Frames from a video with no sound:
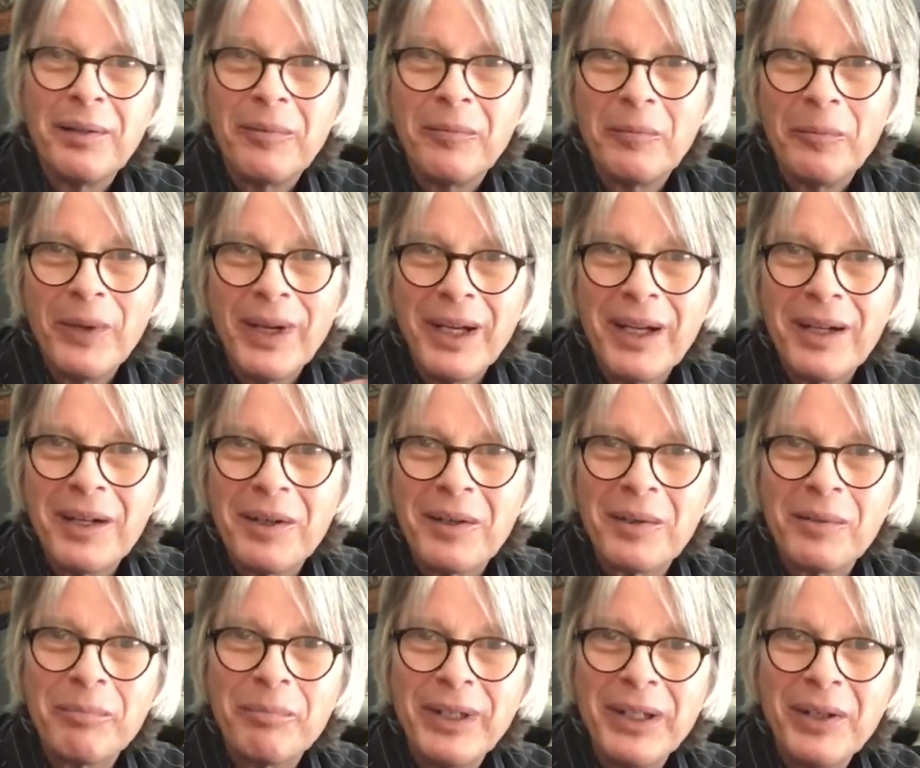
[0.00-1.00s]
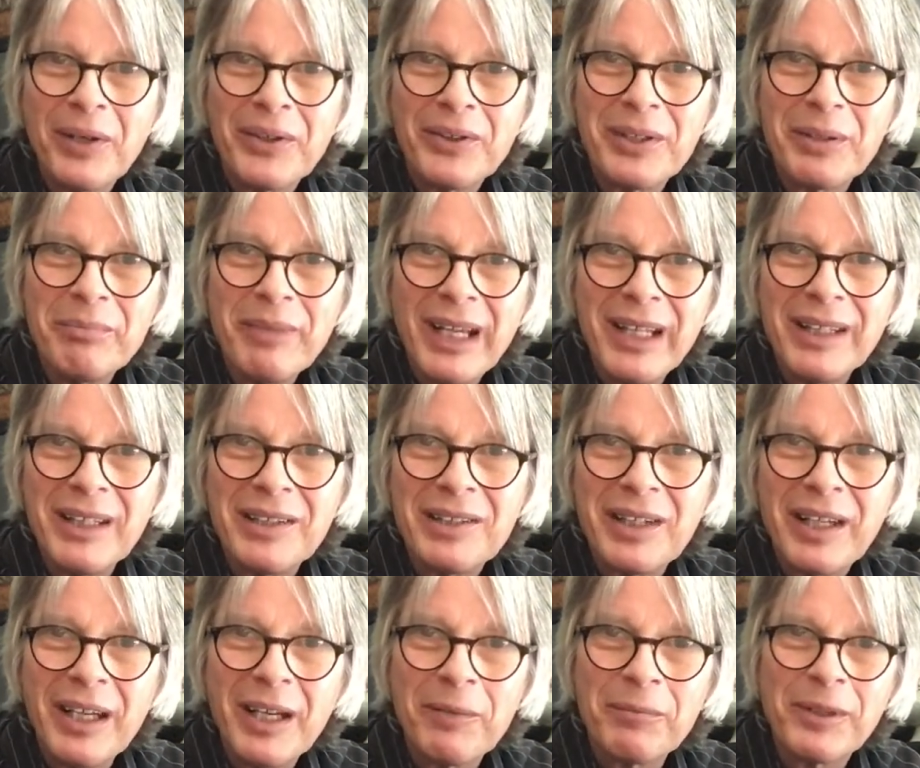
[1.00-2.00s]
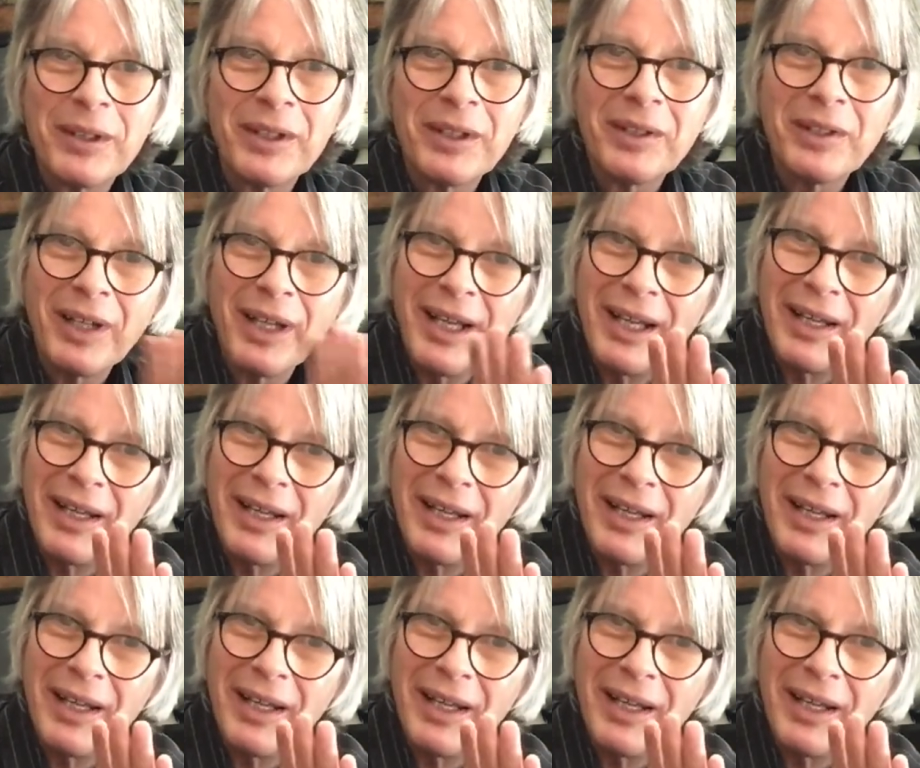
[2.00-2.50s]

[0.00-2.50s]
where Minolta made this camera,